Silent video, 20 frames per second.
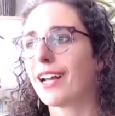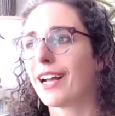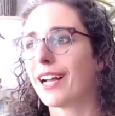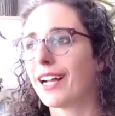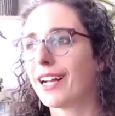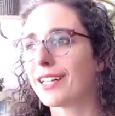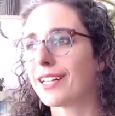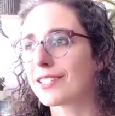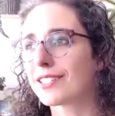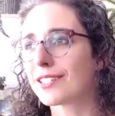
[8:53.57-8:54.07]

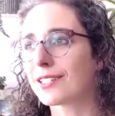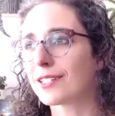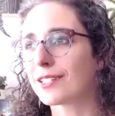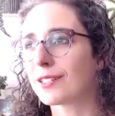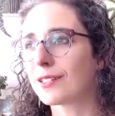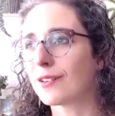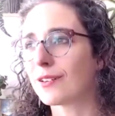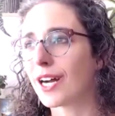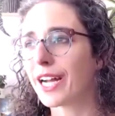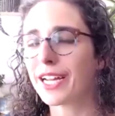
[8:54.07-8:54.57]
And
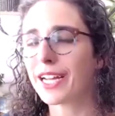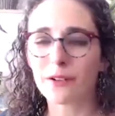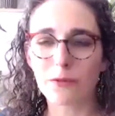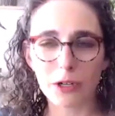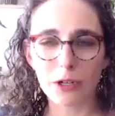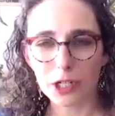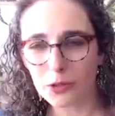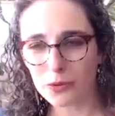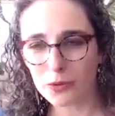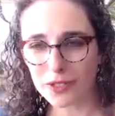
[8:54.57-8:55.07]
so I had
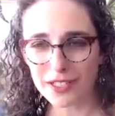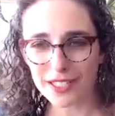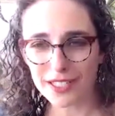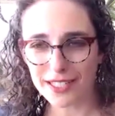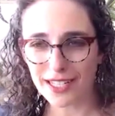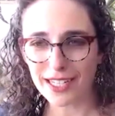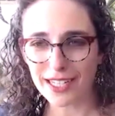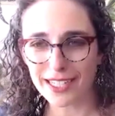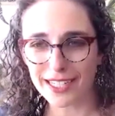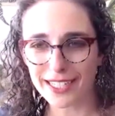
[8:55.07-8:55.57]
worked with
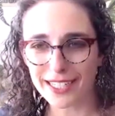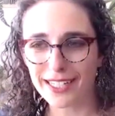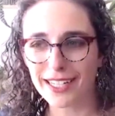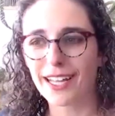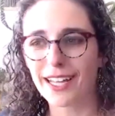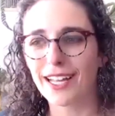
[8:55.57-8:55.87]
design,